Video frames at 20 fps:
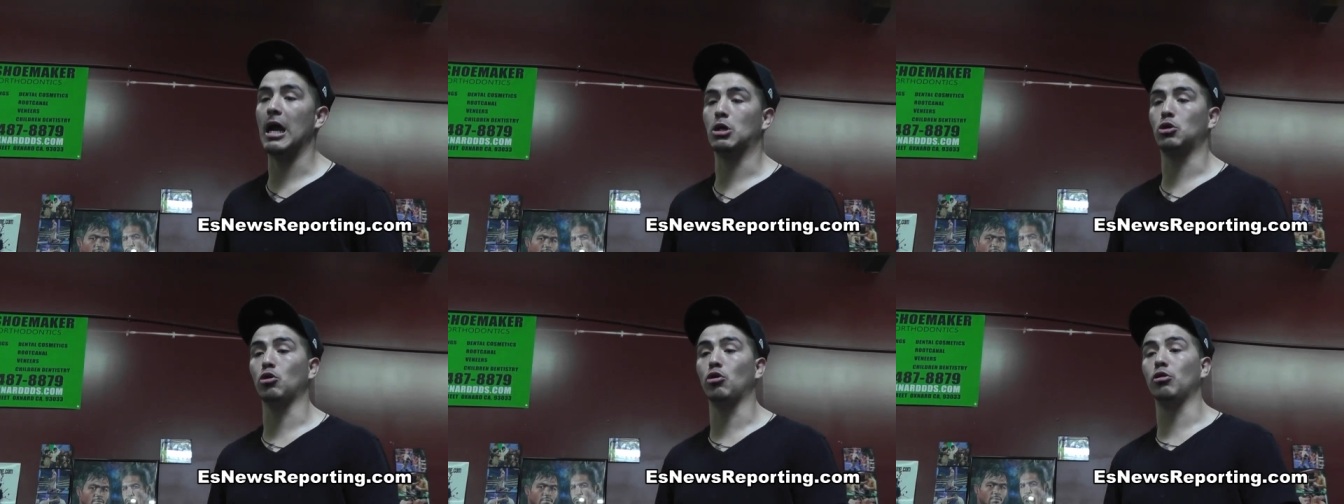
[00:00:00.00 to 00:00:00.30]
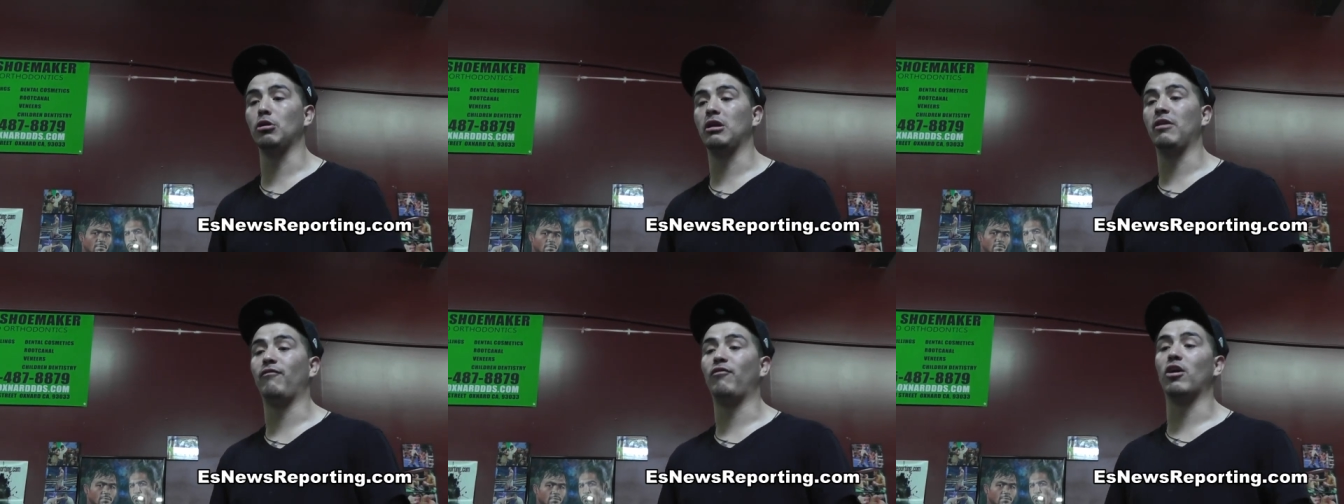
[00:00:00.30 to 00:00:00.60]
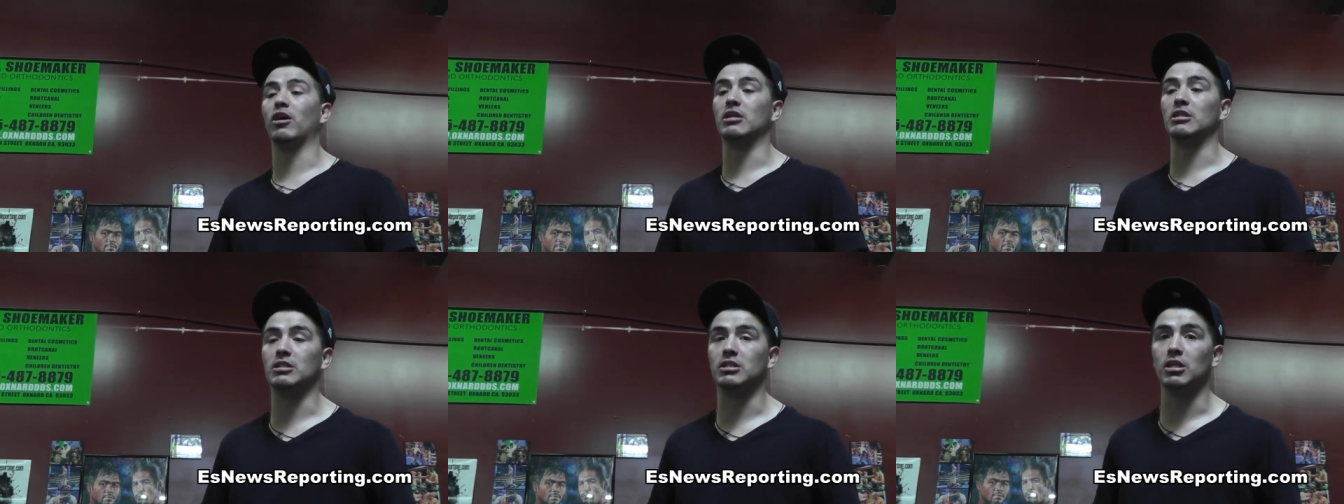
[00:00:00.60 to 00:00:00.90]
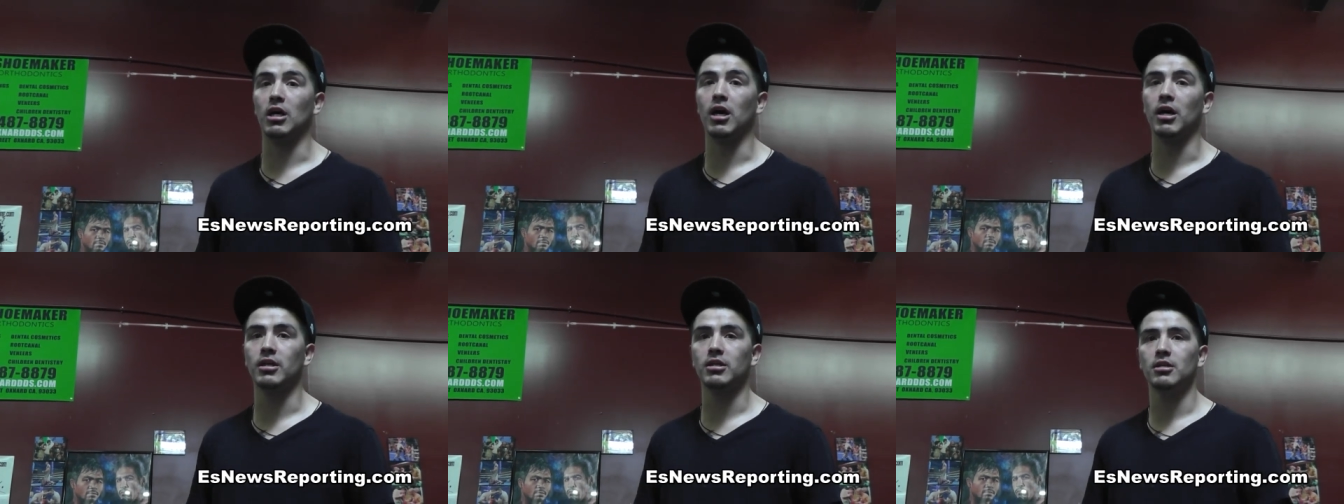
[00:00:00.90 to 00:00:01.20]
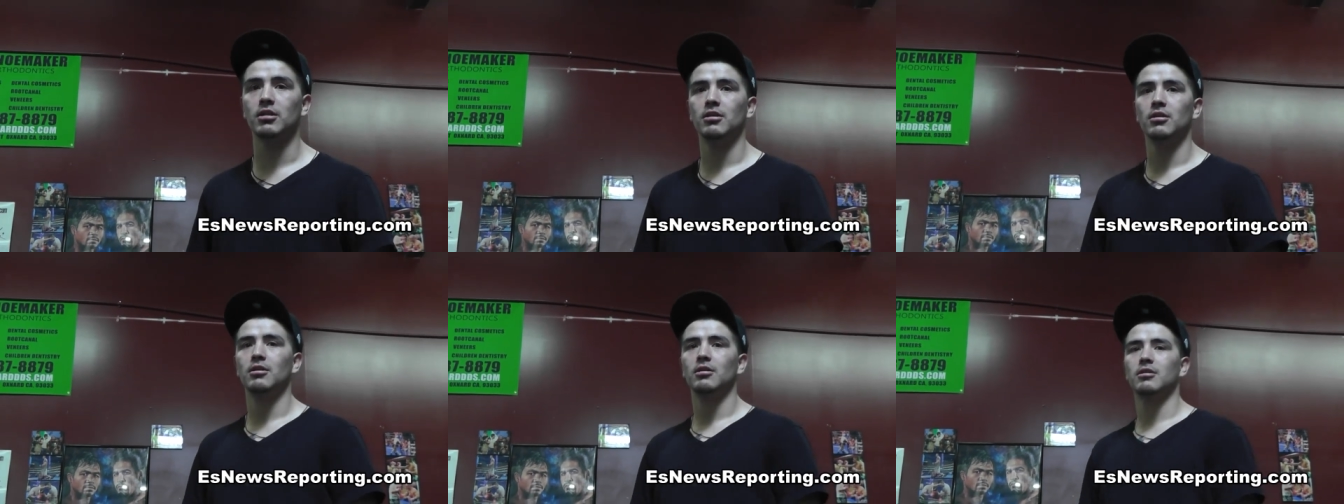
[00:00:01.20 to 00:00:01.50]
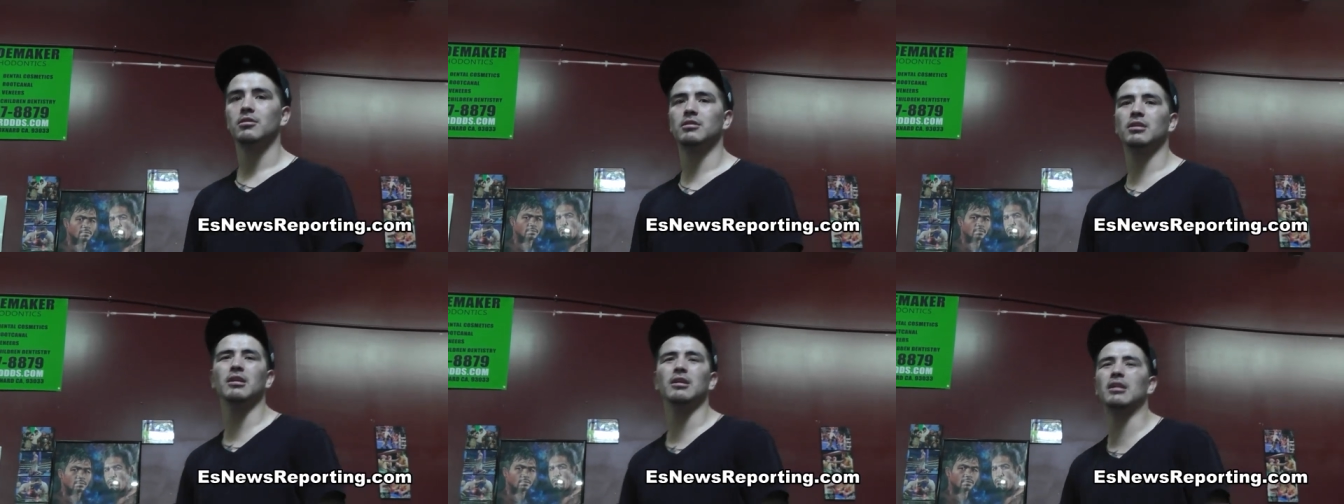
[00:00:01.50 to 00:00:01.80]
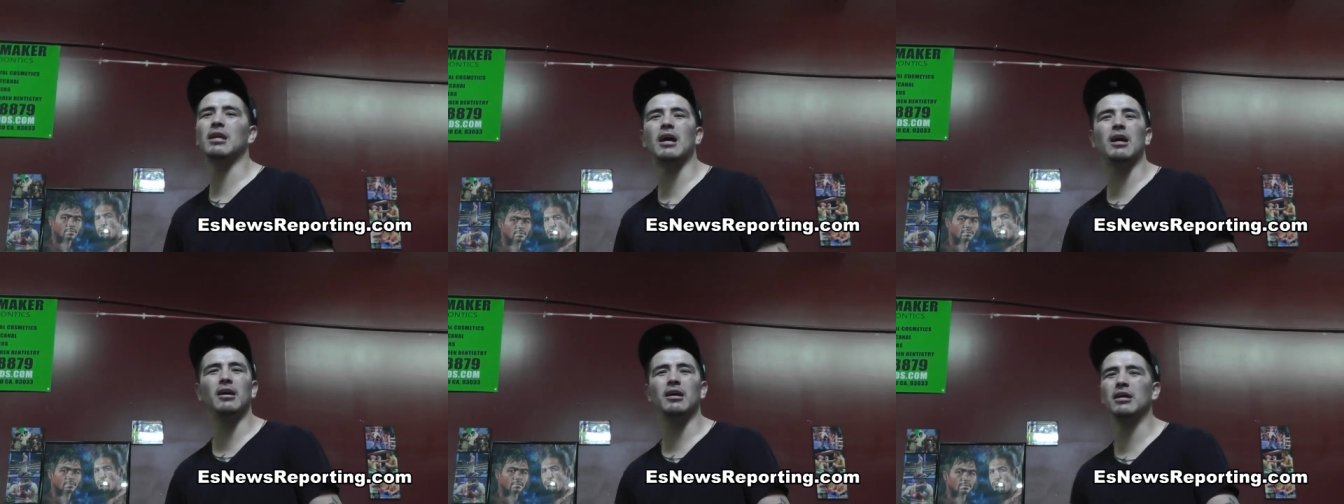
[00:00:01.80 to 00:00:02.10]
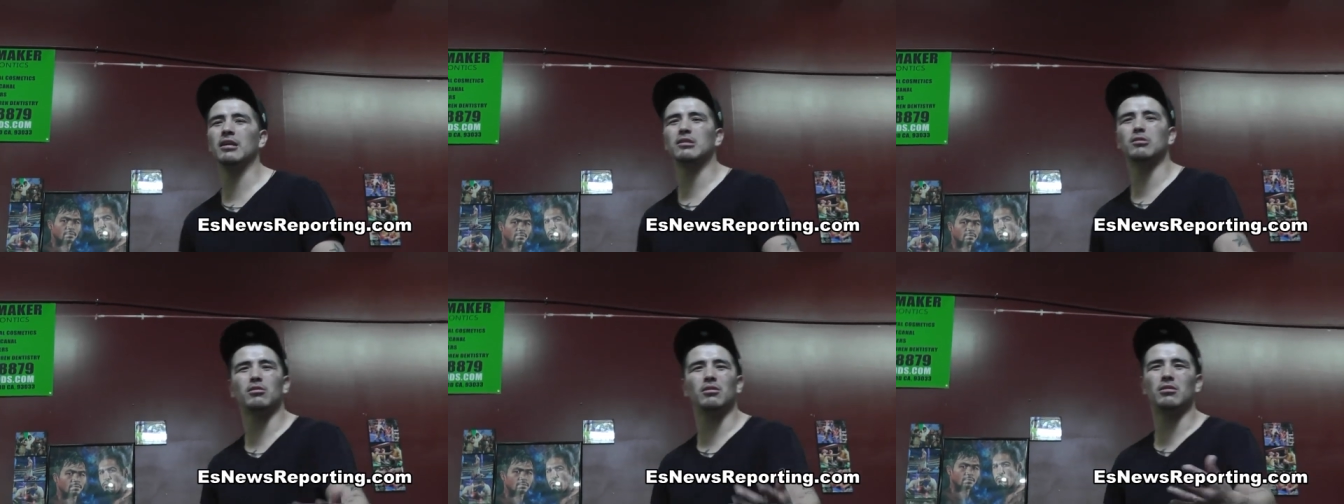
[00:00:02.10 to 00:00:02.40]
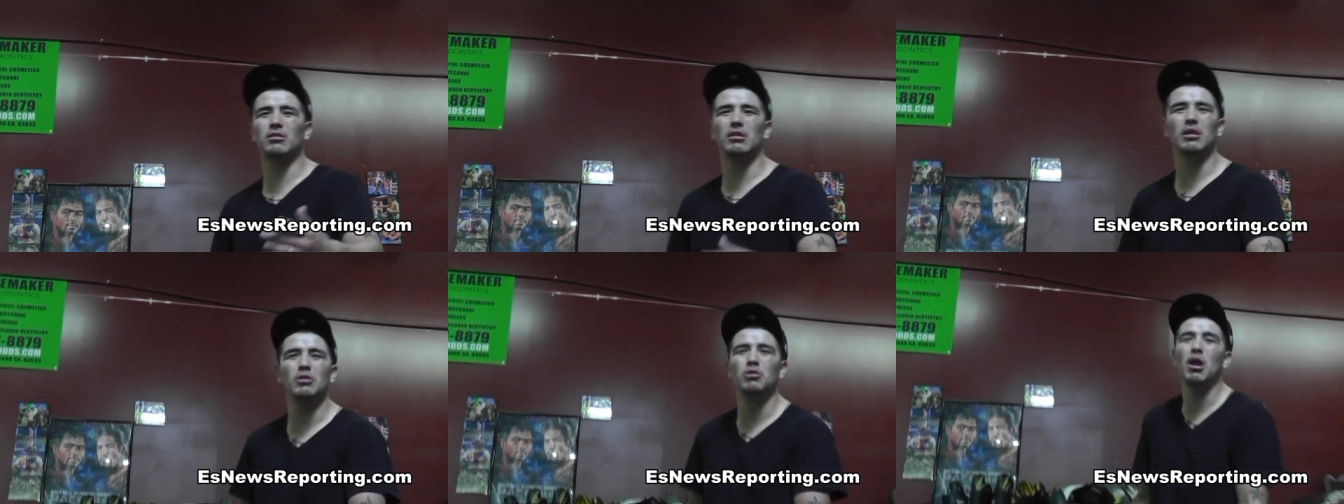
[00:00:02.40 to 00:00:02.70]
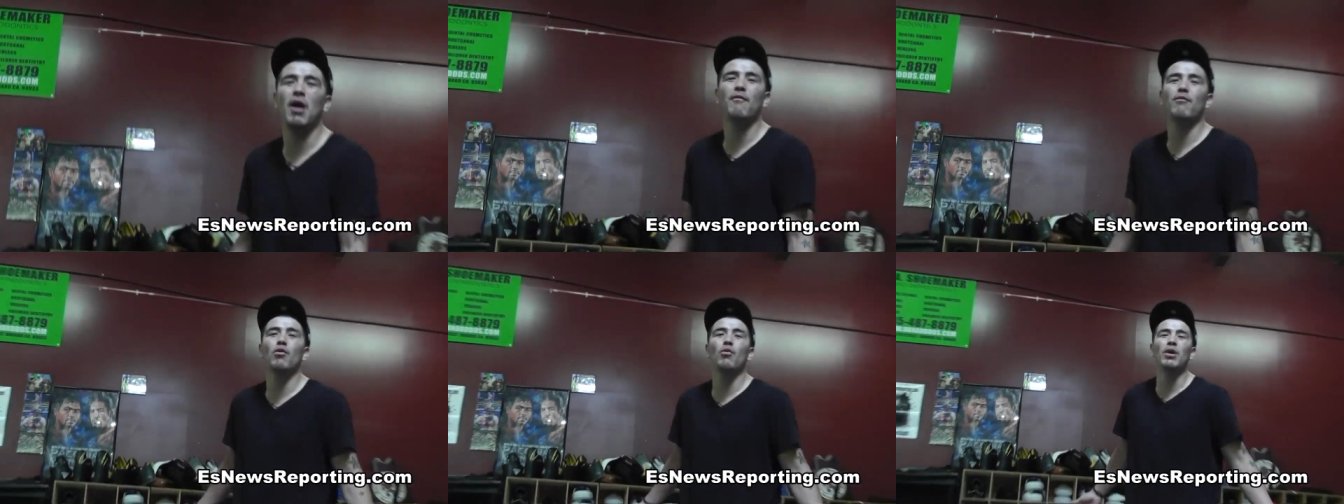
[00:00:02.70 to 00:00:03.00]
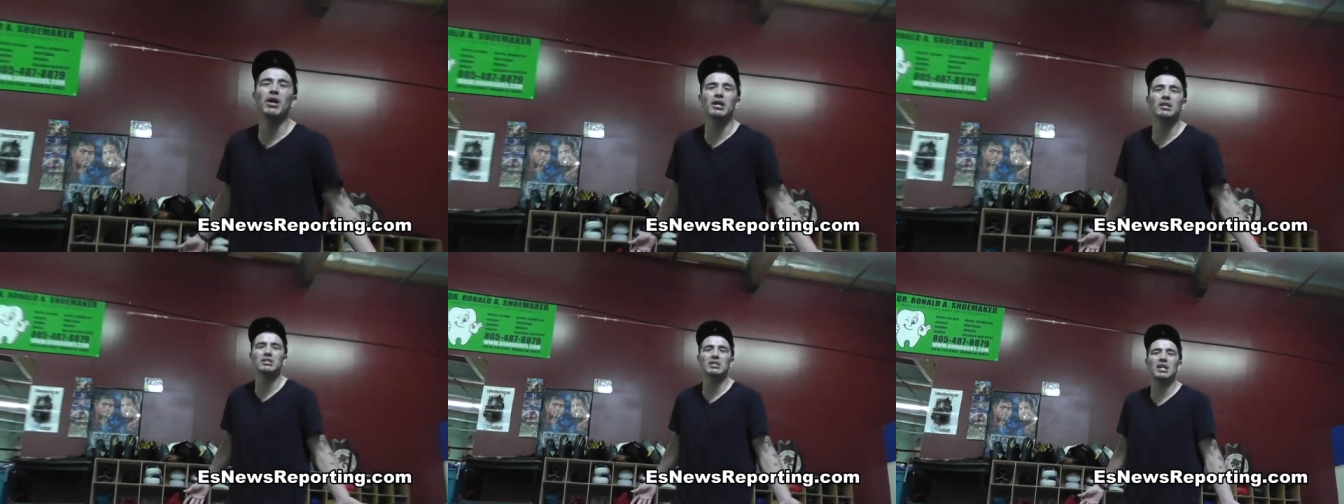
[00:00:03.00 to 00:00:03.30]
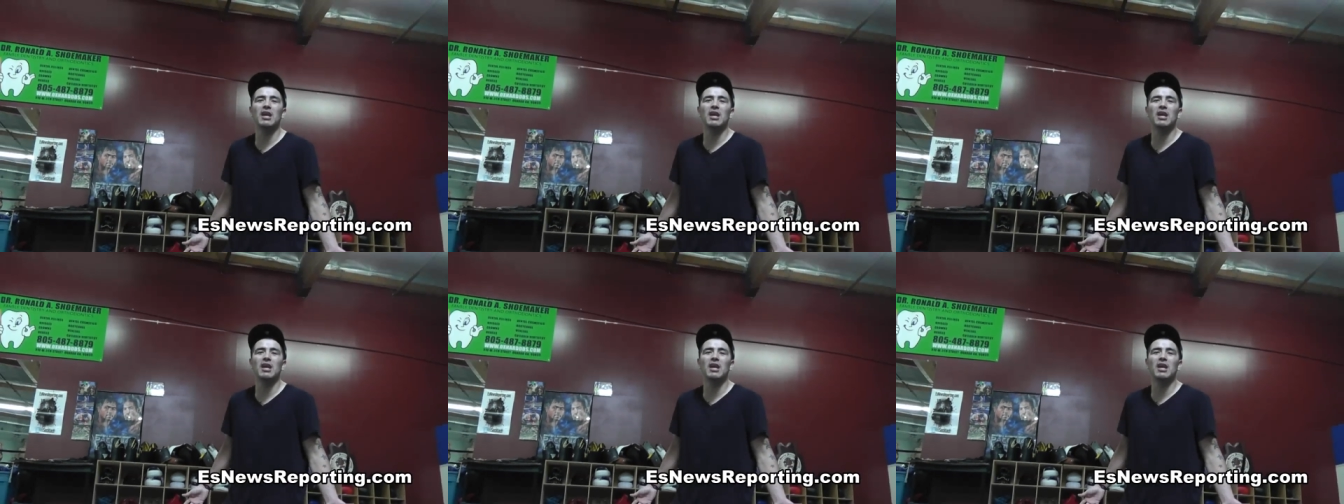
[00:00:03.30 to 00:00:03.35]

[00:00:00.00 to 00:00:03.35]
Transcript: I told you he fucking sucked. See that? It, it never wins.